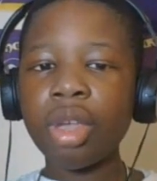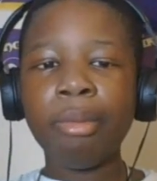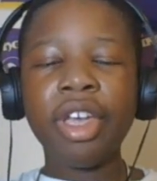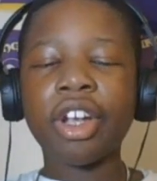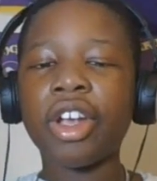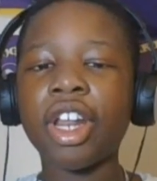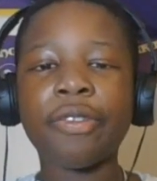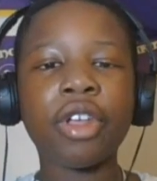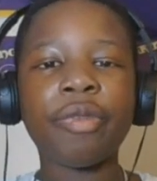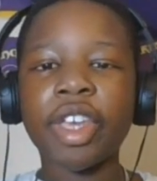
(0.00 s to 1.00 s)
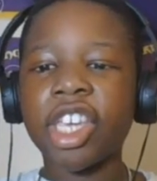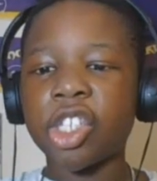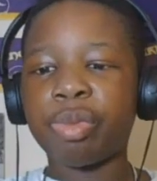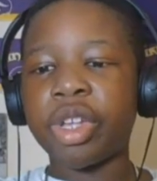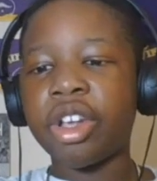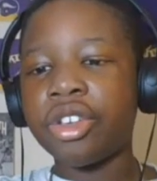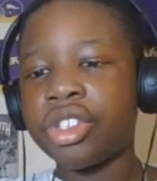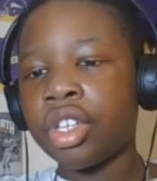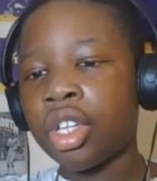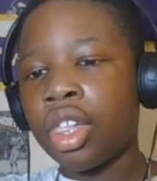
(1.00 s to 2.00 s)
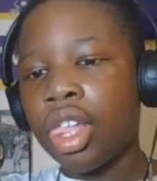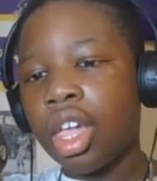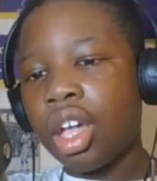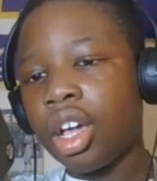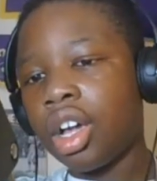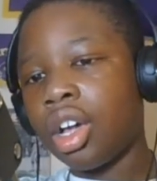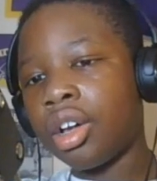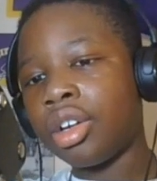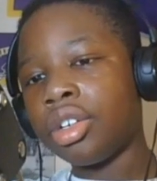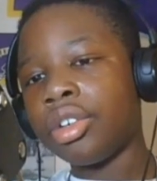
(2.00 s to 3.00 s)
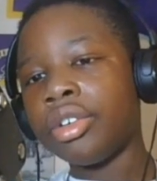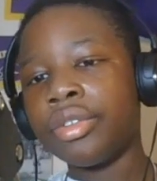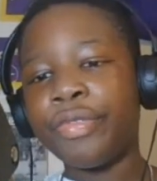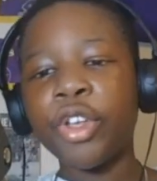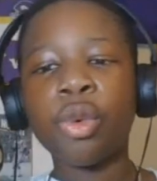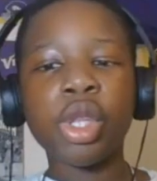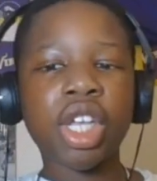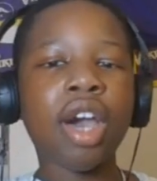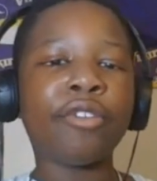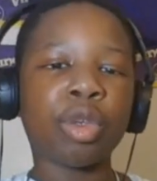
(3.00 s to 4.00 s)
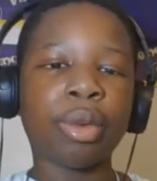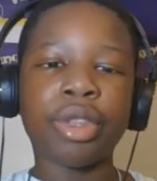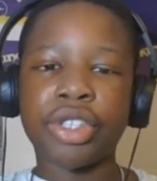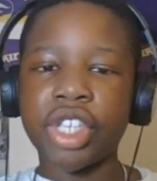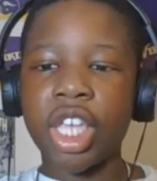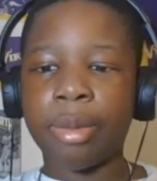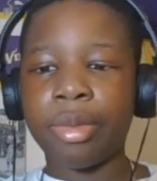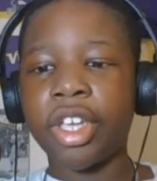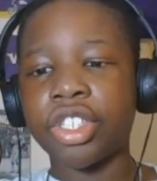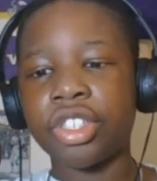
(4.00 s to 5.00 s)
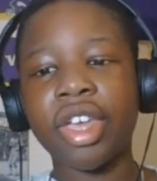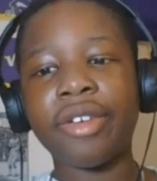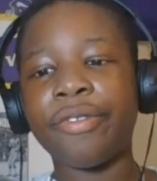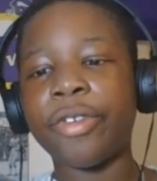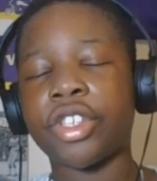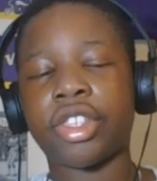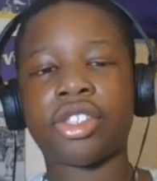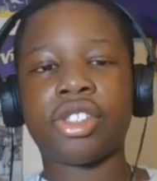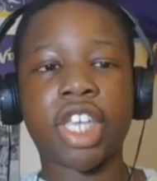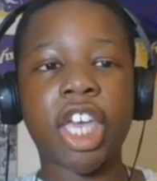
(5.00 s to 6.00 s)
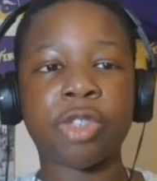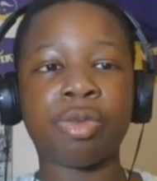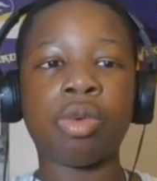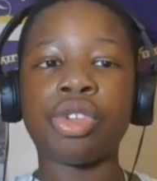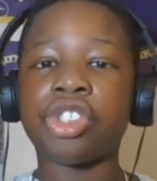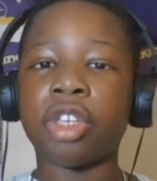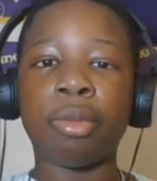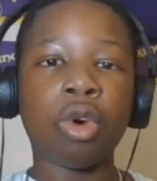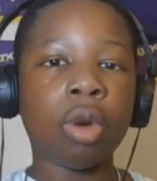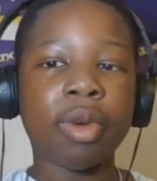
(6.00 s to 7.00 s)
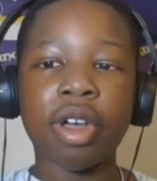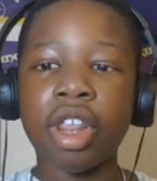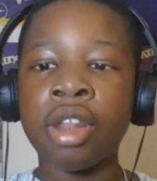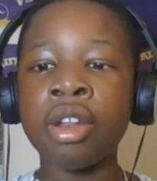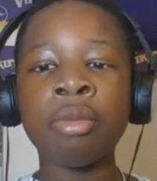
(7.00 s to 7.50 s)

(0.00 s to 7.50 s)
NFL Vikings players feel really comfortable in the scheme. Because that it feels like that's the case. But we'll see more about it.